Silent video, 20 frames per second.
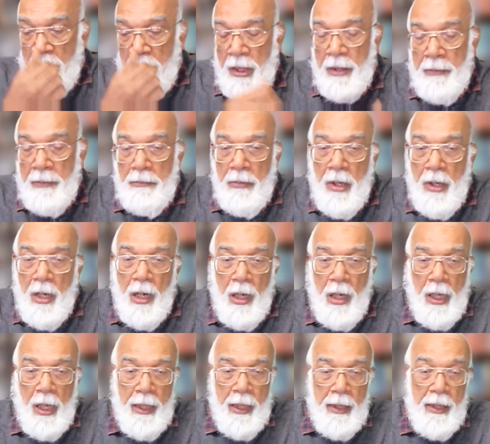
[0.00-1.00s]
and
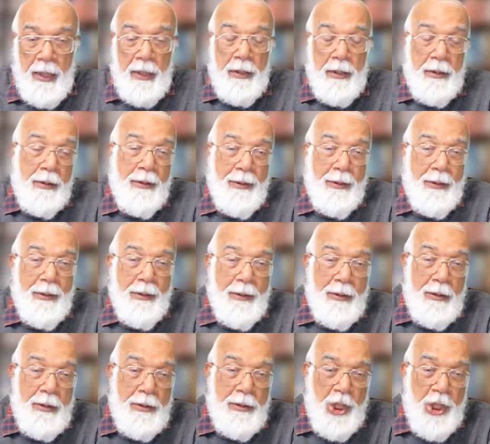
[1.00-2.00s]
mind
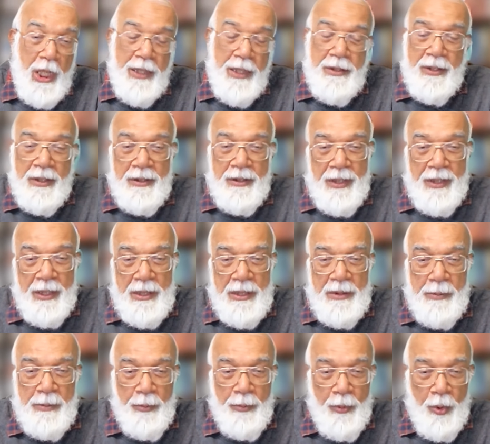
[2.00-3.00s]
changes
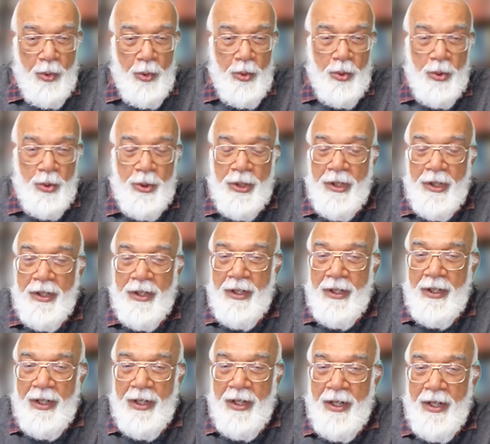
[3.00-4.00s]
its mood,
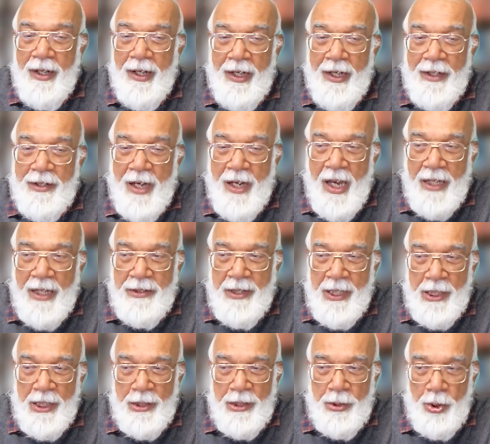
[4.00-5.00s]
it
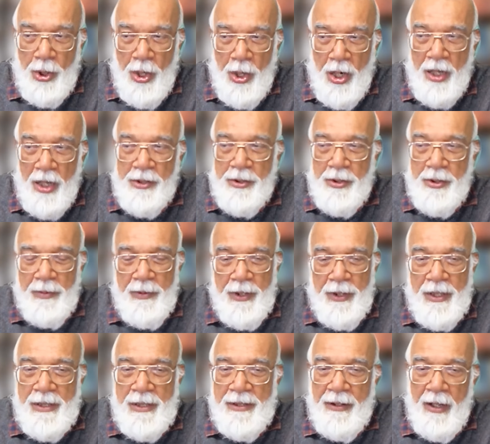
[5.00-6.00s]
has a thought of
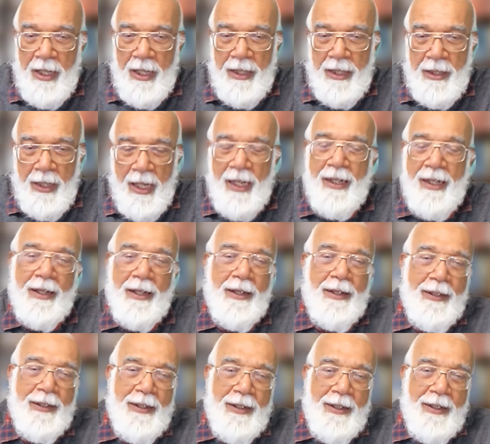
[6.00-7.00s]

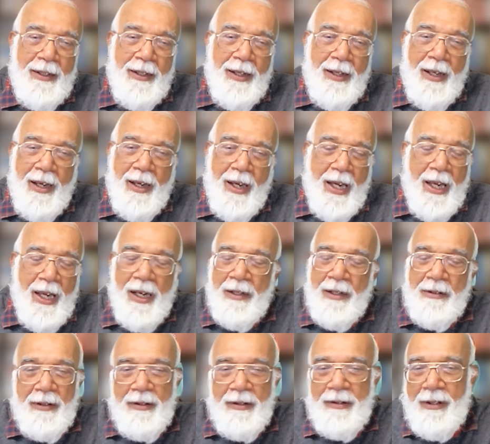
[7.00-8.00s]
disliking,
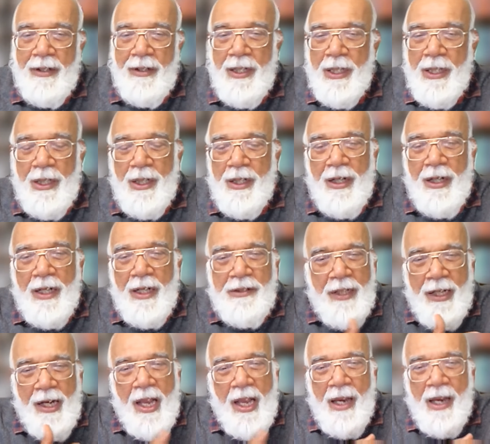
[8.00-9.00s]
and
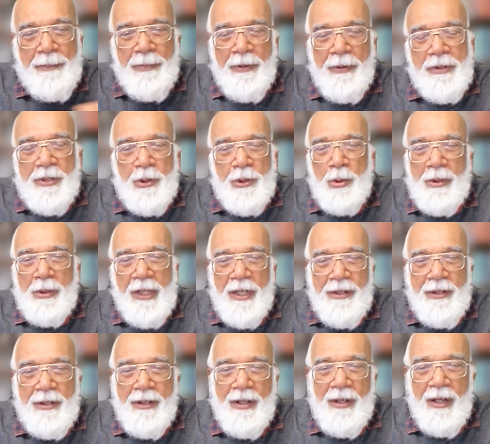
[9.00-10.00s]
nothing happens to
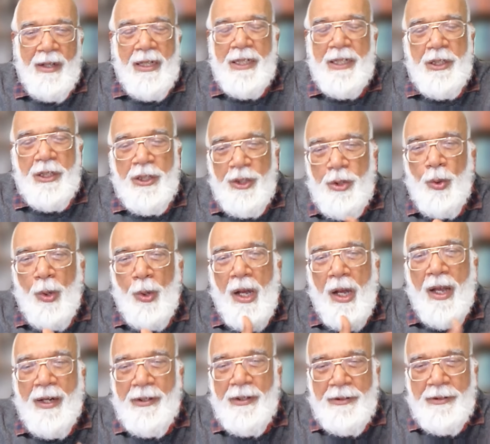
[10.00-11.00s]
that girl, and you
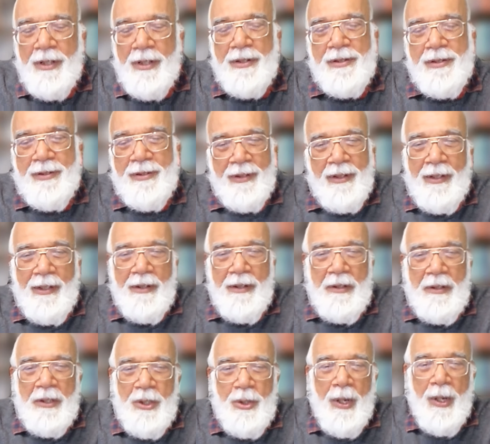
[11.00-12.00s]
are just
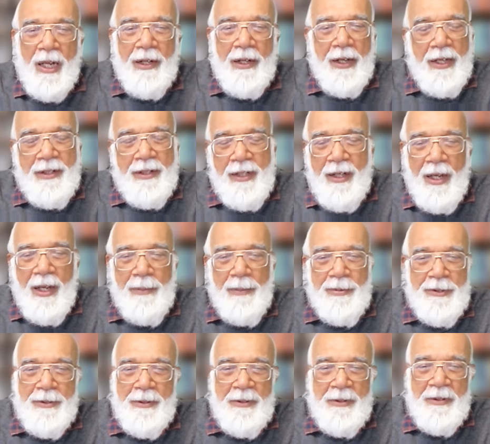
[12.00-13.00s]
you are getting
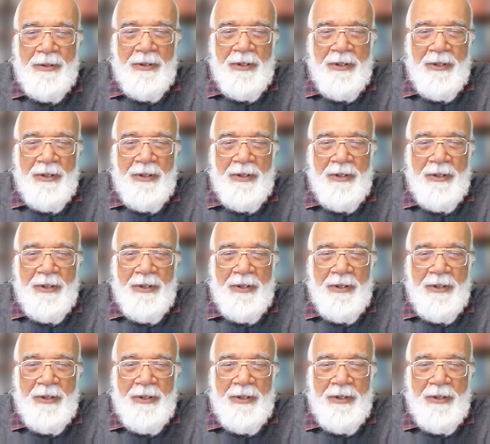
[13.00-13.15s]
upset.